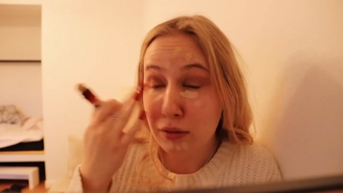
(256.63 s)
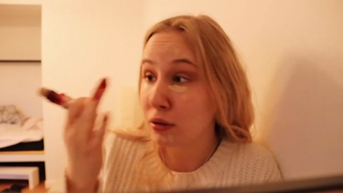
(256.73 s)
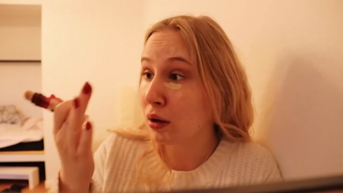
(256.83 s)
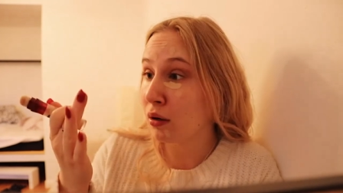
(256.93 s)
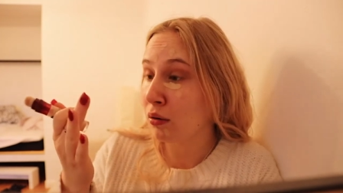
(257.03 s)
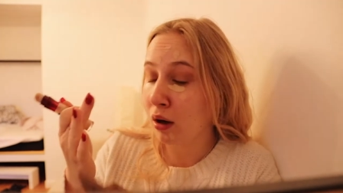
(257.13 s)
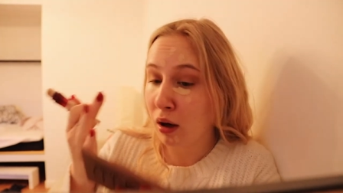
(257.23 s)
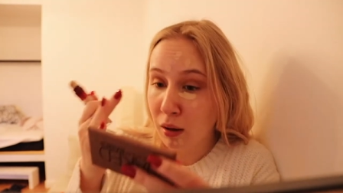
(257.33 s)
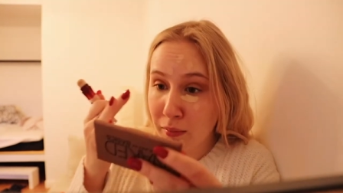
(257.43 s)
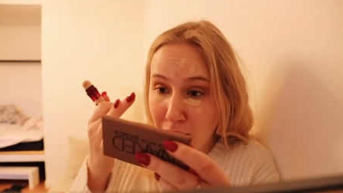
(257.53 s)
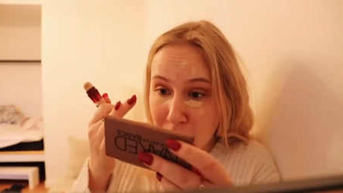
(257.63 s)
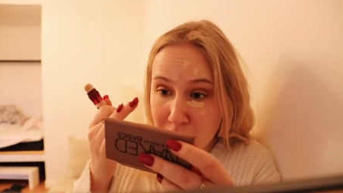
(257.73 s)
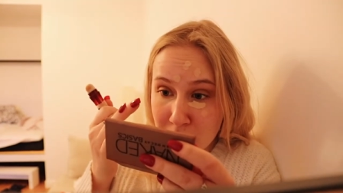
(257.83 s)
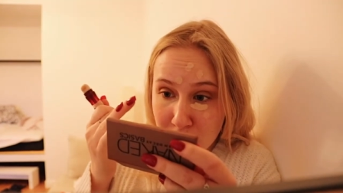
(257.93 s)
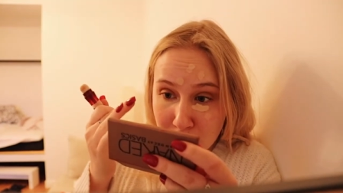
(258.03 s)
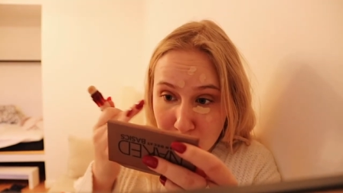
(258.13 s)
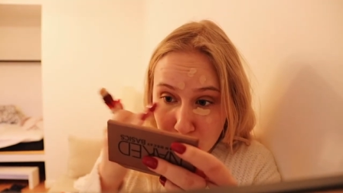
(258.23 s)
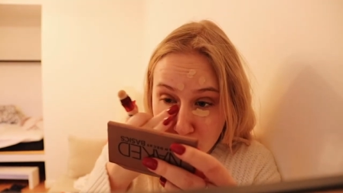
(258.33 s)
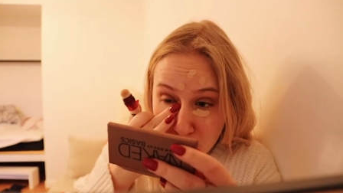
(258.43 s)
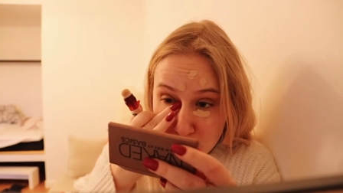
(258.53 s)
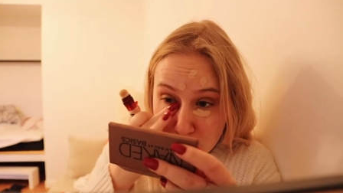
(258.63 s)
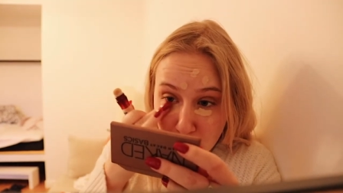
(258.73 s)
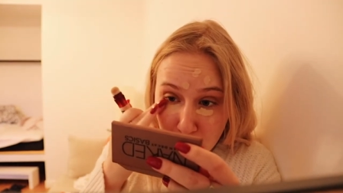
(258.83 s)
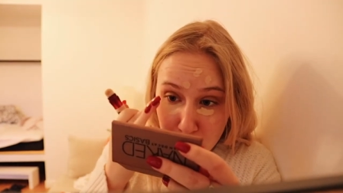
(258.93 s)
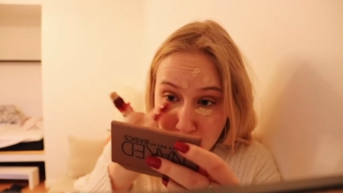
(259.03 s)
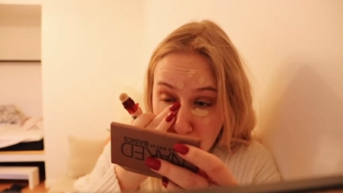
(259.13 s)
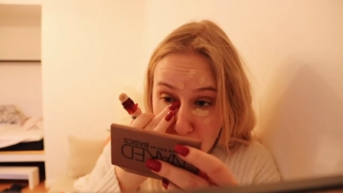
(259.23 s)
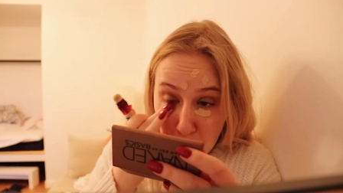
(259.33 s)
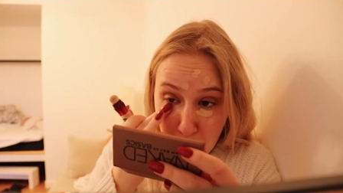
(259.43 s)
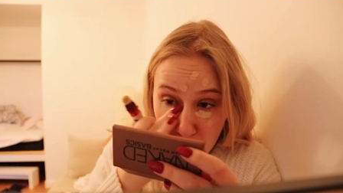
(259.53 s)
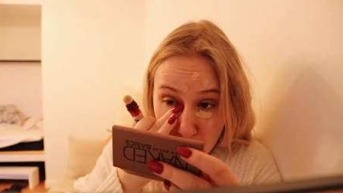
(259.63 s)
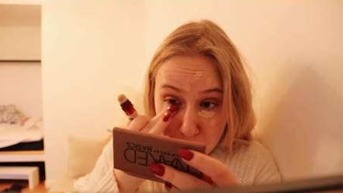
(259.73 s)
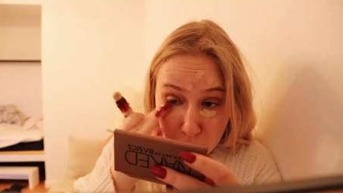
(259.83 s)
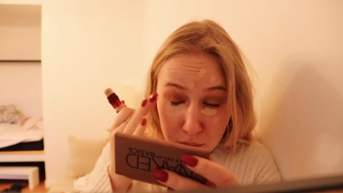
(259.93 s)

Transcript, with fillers: So um, I'll see you once I'll have